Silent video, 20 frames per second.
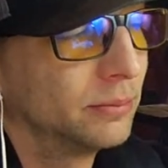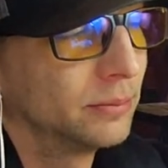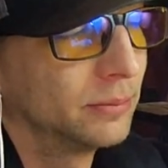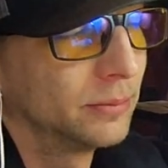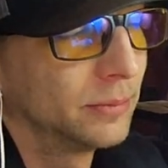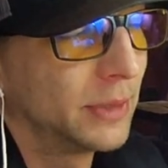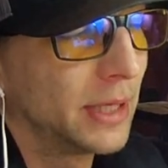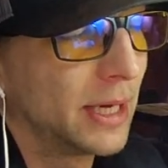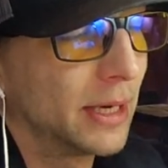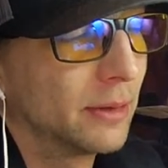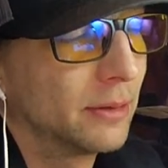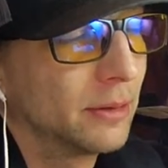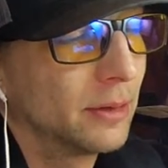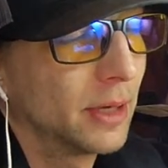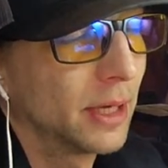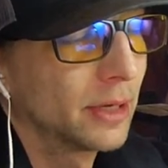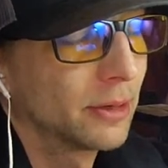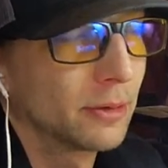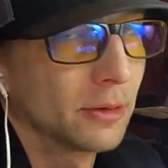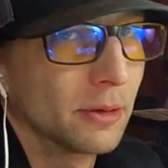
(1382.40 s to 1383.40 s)
Yeah,
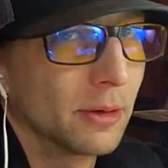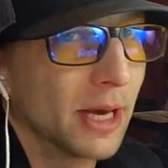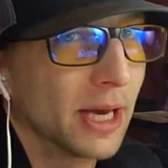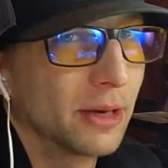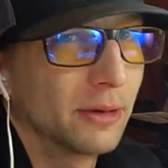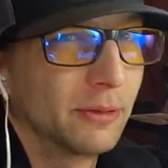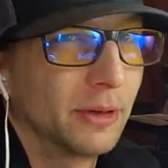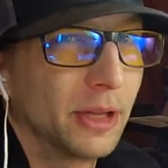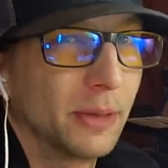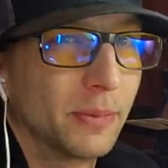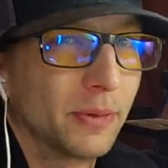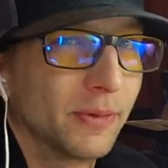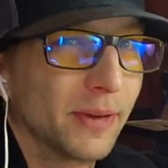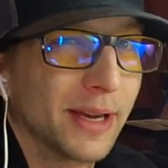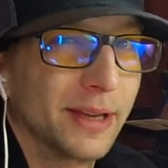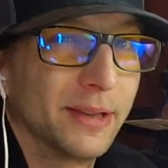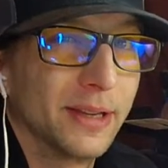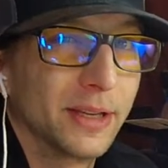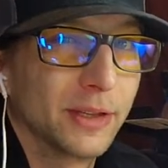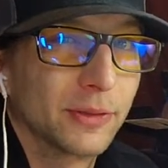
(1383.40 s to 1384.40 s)
I don't know how to really
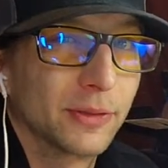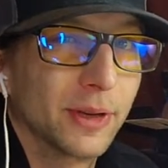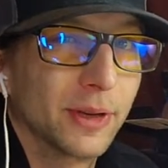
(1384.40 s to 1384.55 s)
provide links for